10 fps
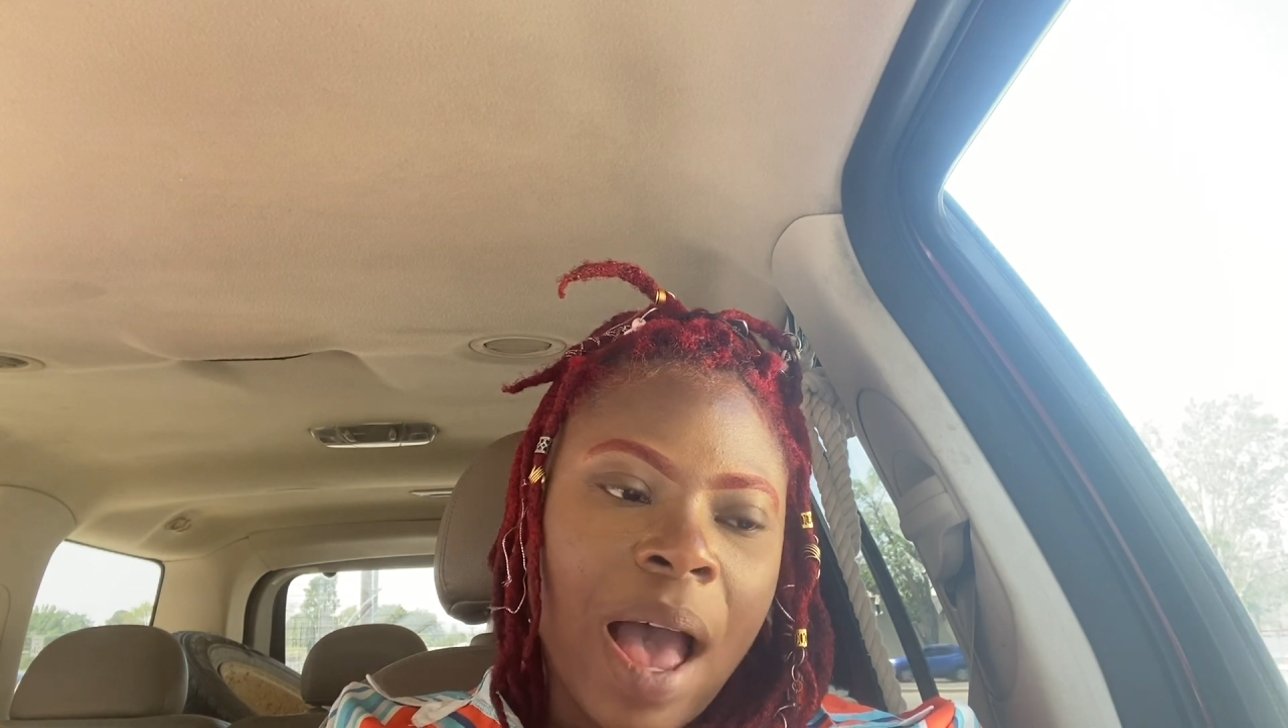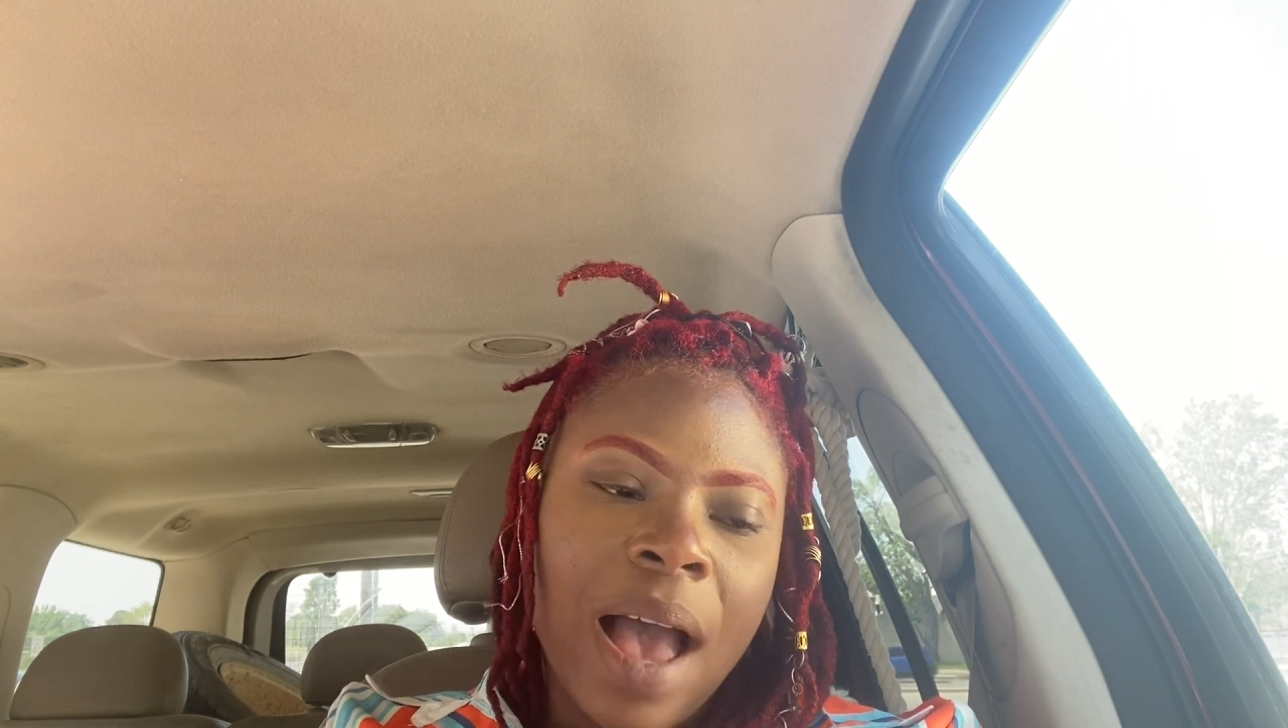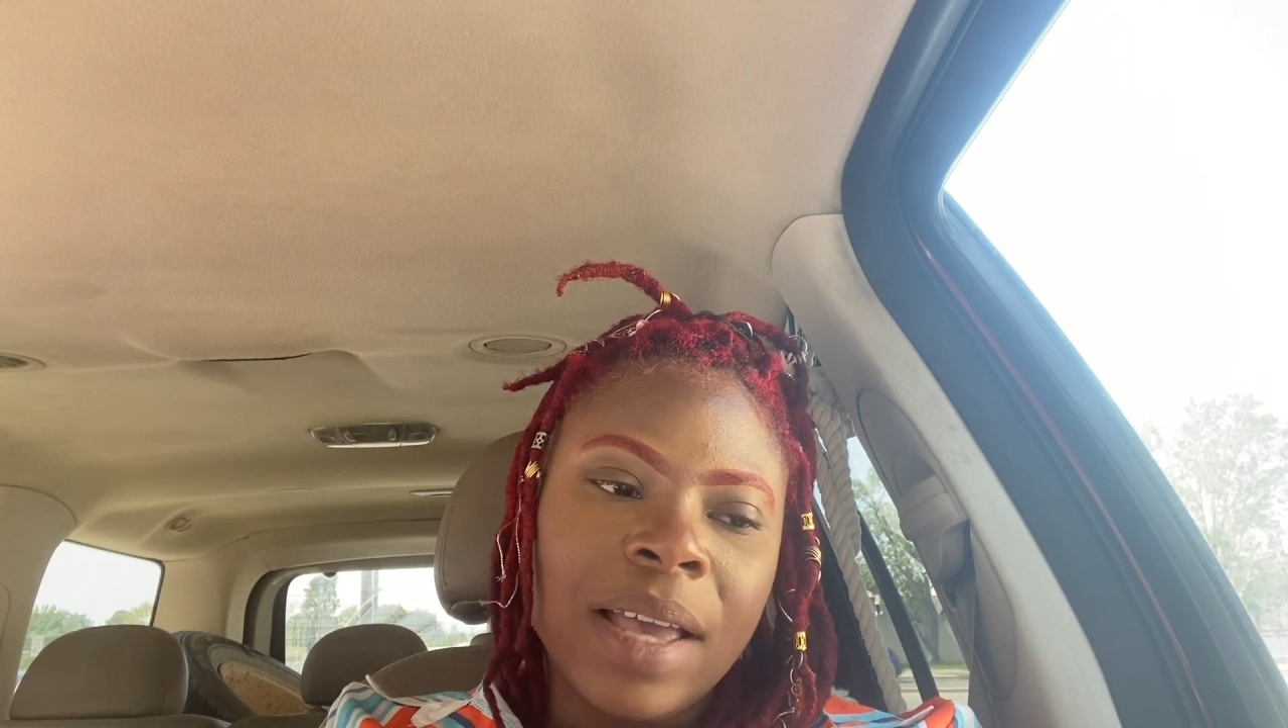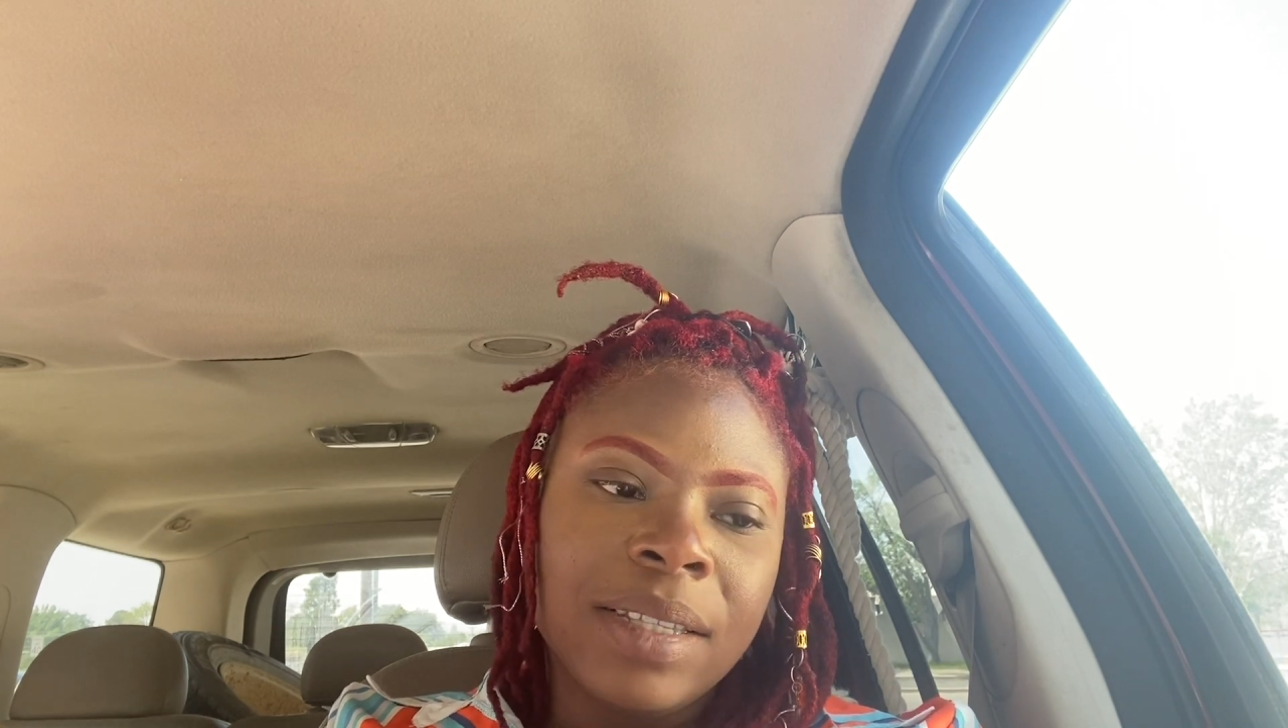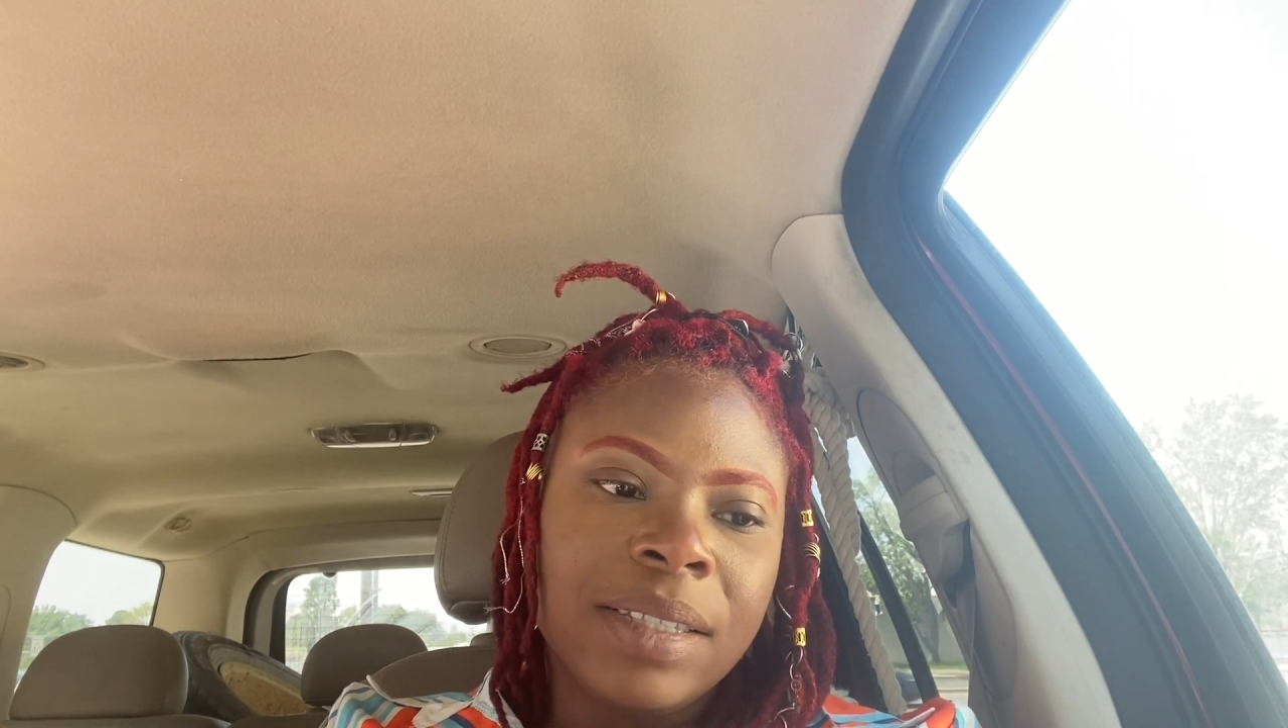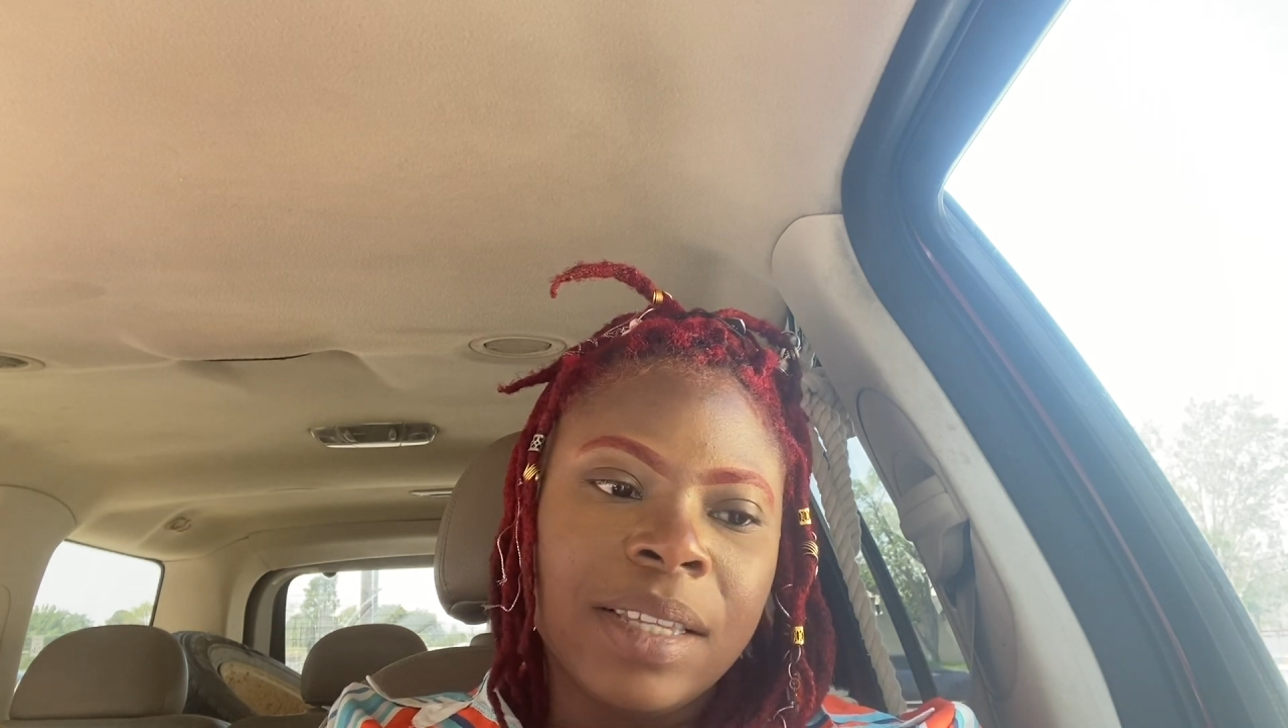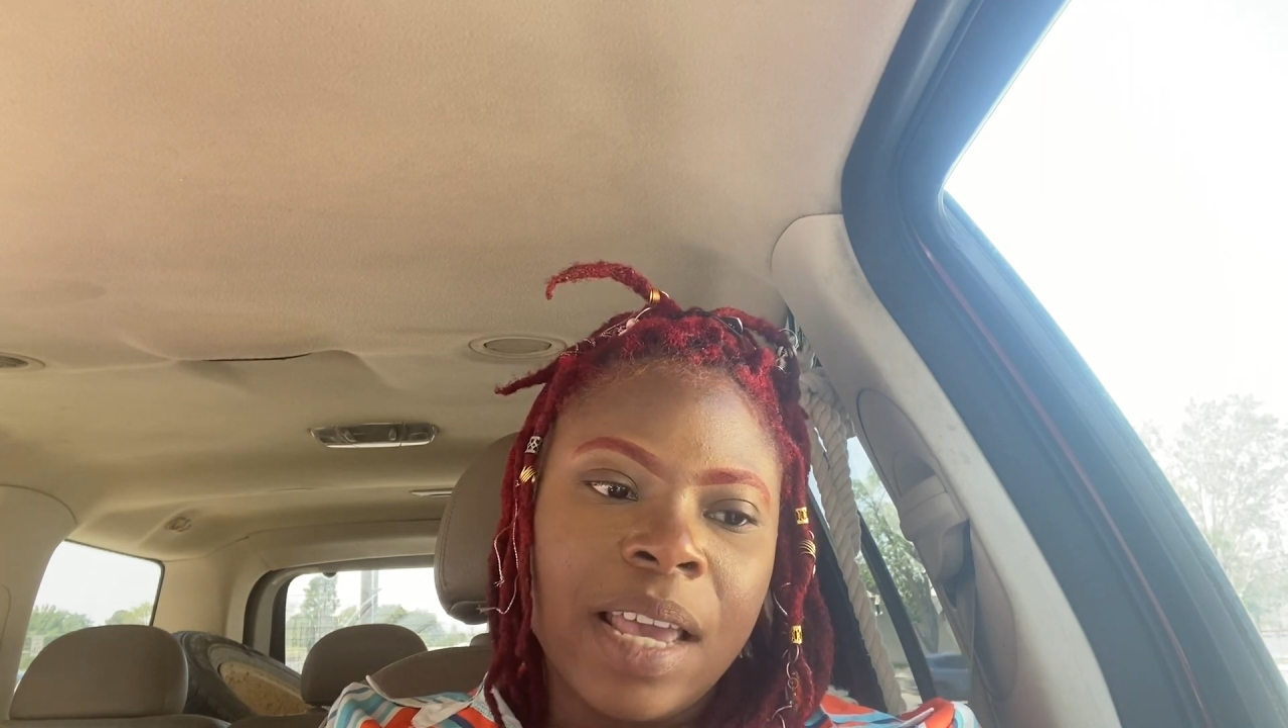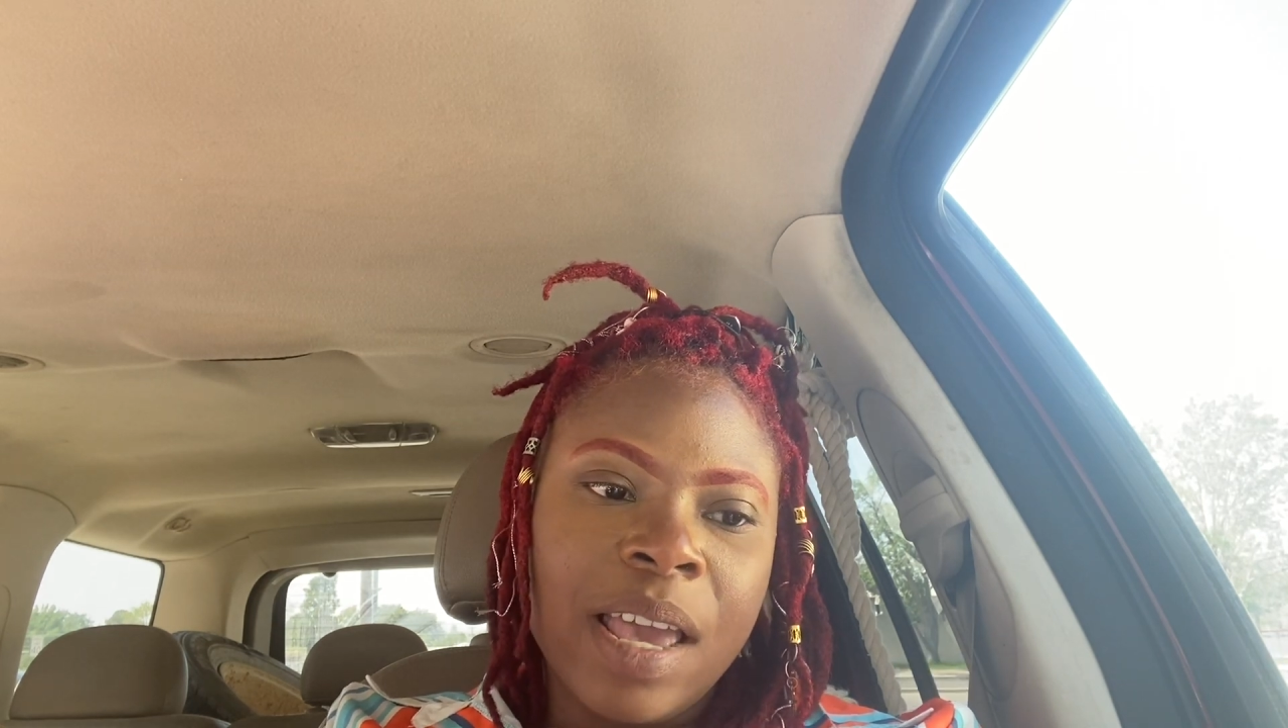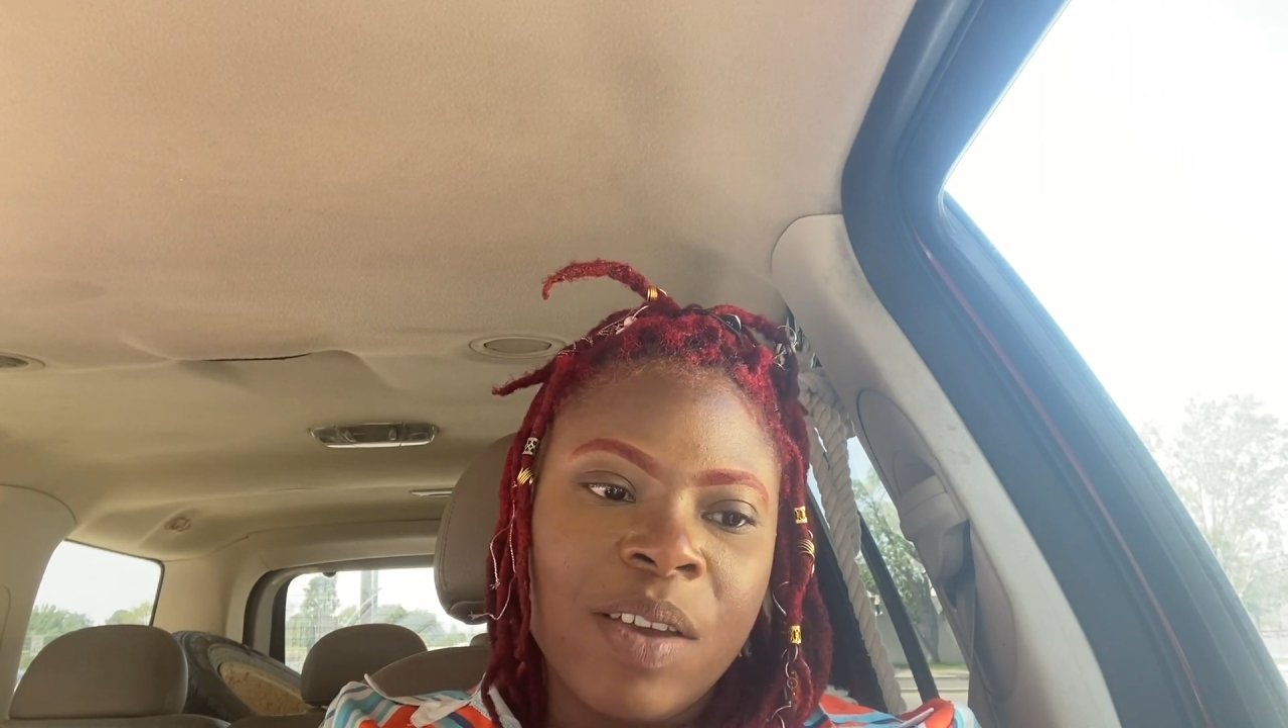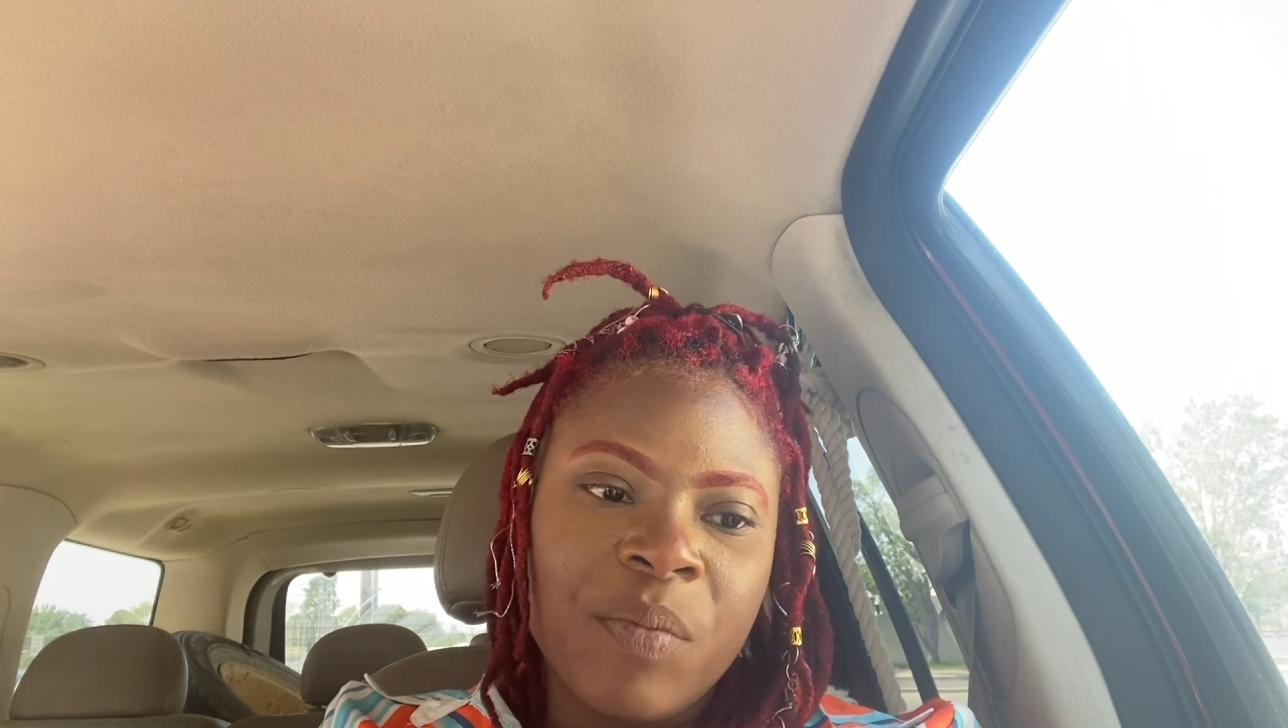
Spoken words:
I see